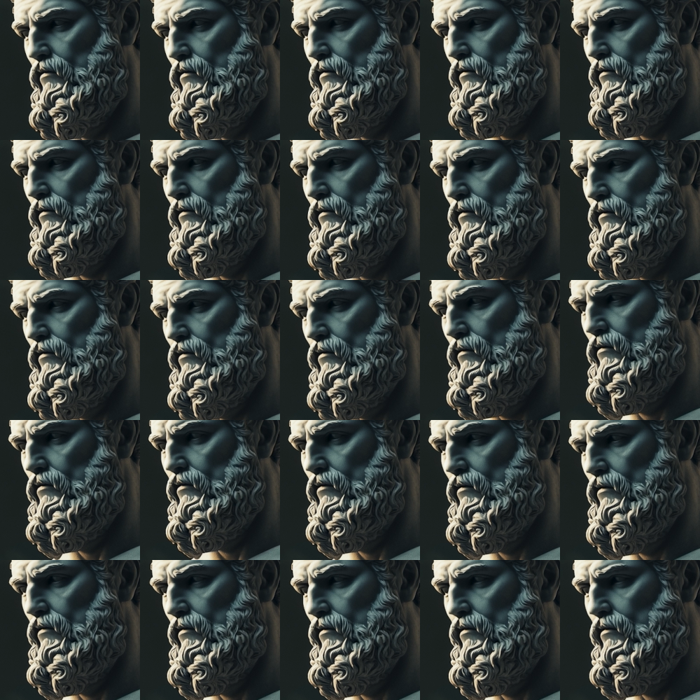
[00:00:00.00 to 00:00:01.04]
right now?
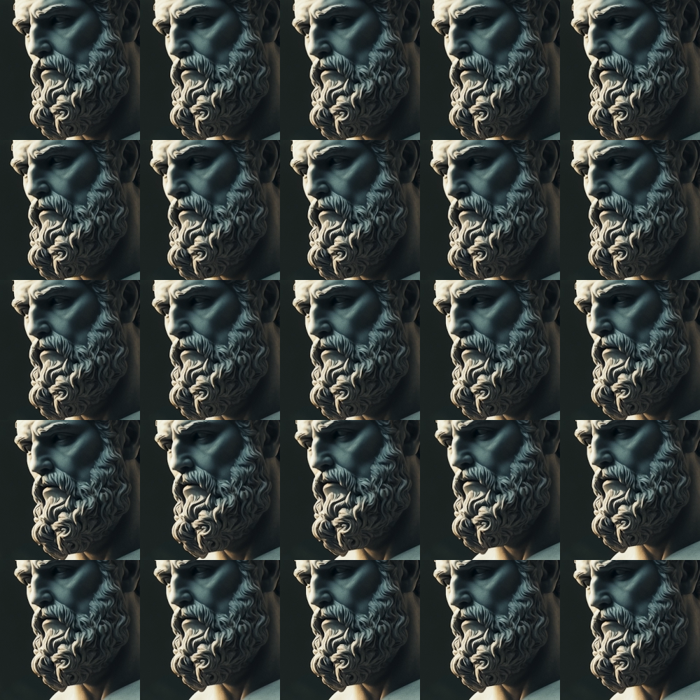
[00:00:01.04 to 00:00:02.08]
It's exactly this
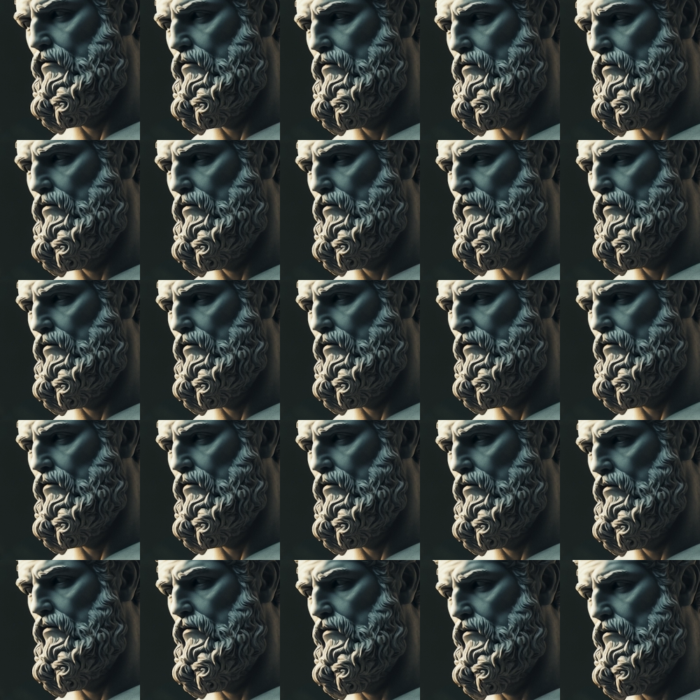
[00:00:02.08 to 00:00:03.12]
scenario that
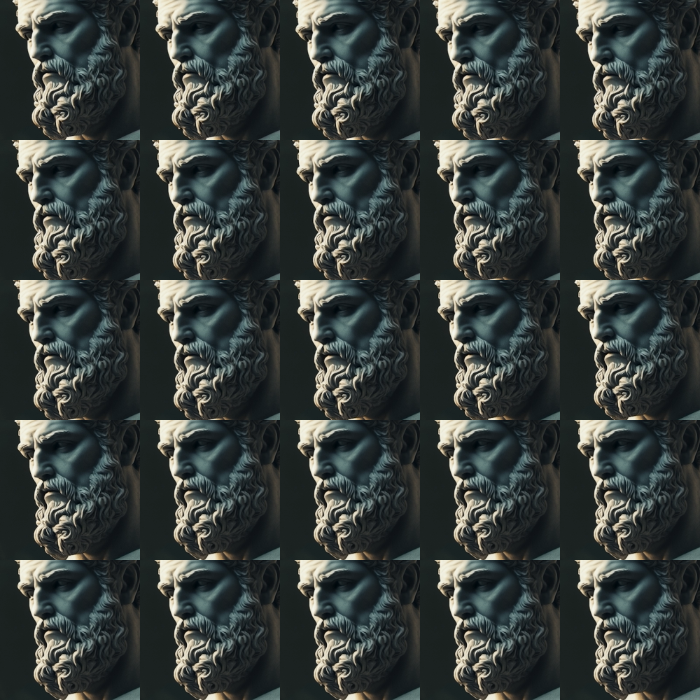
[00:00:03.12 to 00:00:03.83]
the Stoics,